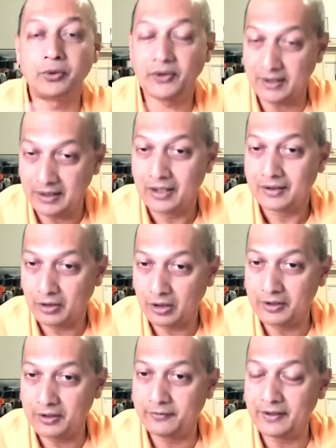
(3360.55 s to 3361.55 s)
See, the
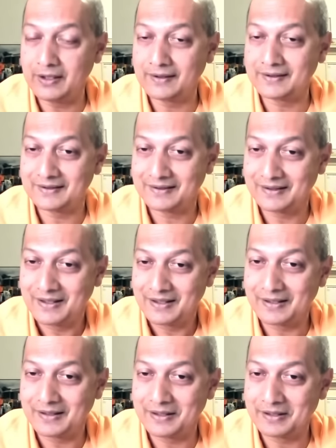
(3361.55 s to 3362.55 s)
Lord reveals
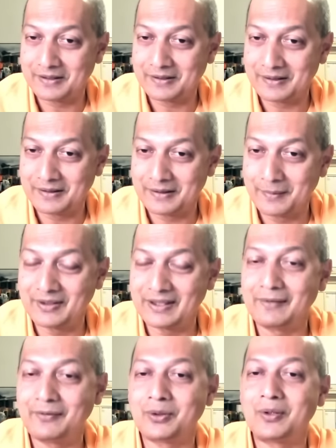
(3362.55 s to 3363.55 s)

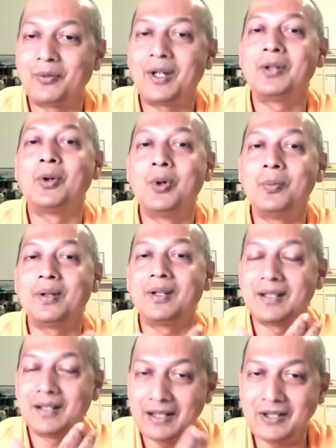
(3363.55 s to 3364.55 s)
himself to the one whom
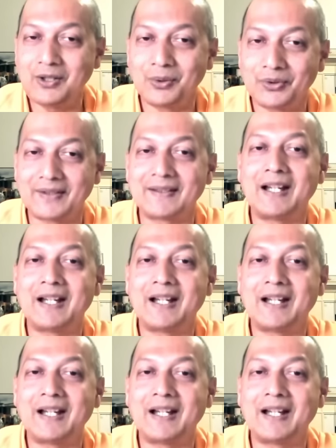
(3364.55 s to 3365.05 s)
he chooses.